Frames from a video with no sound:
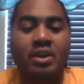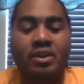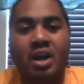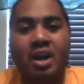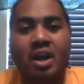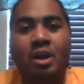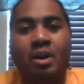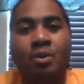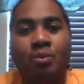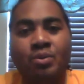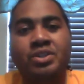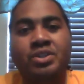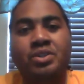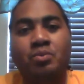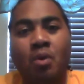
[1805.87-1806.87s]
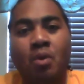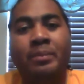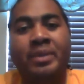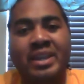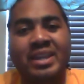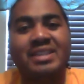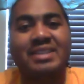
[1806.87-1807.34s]
Nah, we should
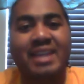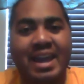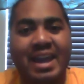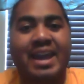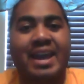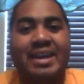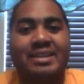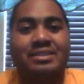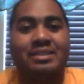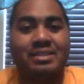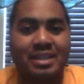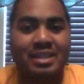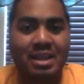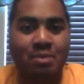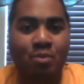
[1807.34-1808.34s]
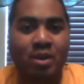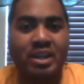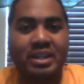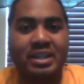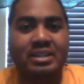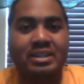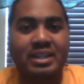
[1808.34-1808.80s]
whoop his ass. The same way
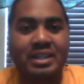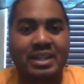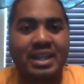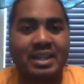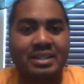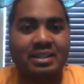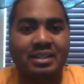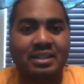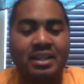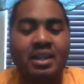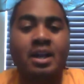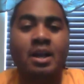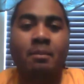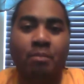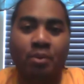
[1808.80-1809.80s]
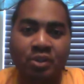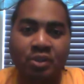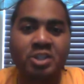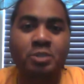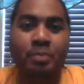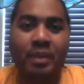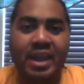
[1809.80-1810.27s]
that he did that to the kid, pull
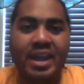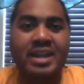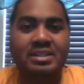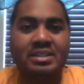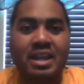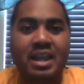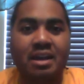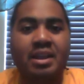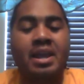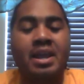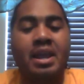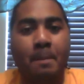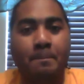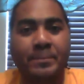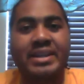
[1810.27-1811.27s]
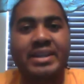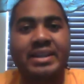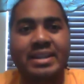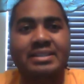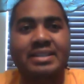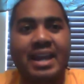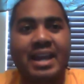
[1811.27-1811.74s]
his pants down and beat
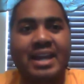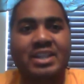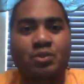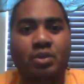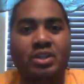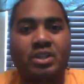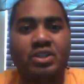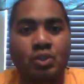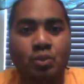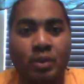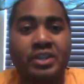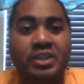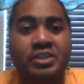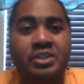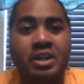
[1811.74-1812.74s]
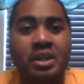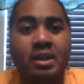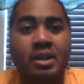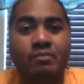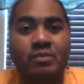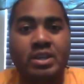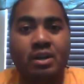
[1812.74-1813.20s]
his ass with a switch.
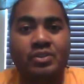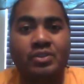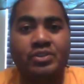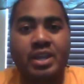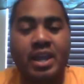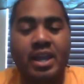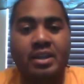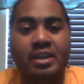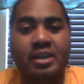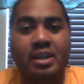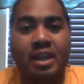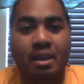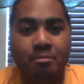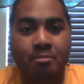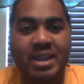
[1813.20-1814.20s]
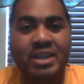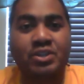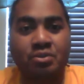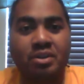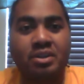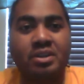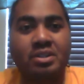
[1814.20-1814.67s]
You know what I'm saying? And make
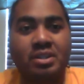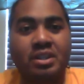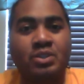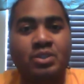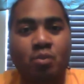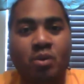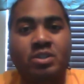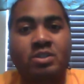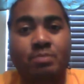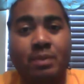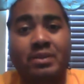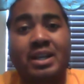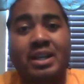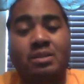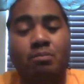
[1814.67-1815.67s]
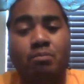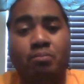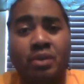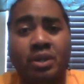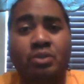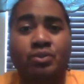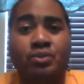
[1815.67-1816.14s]
sure his one's maybe got some
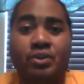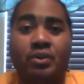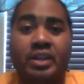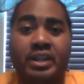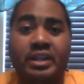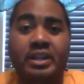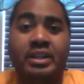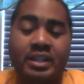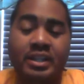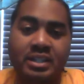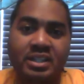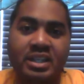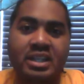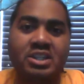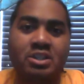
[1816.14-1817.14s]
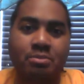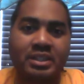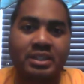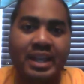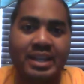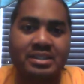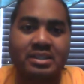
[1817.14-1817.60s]
prickles on it and teach him
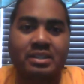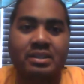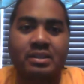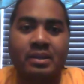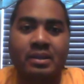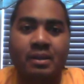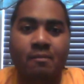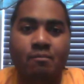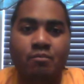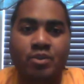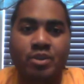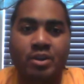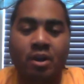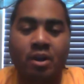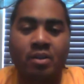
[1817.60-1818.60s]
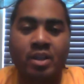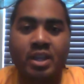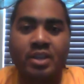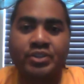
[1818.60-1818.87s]
a lesson. You know?